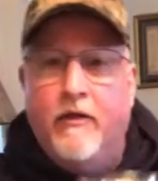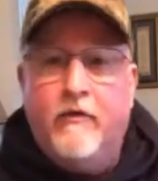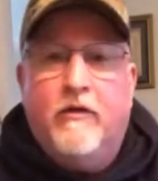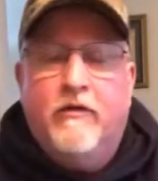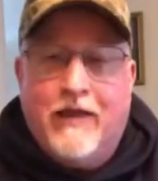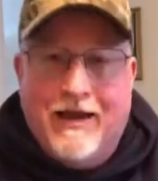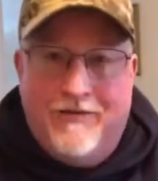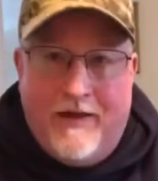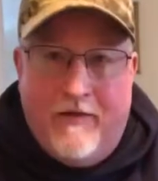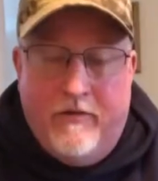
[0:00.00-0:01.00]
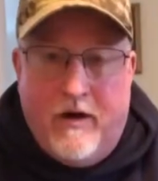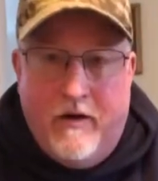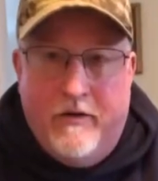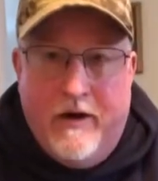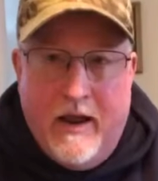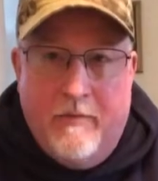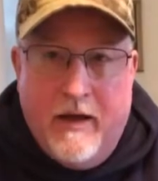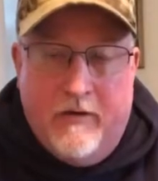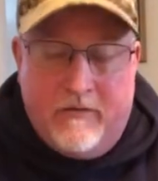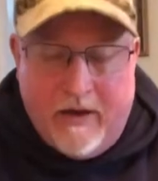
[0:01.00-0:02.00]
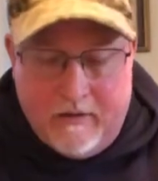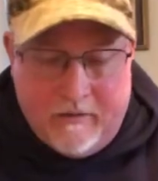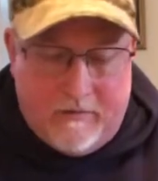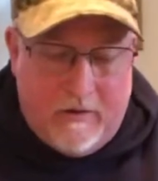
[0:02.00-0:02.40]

This is a 700 ml stainless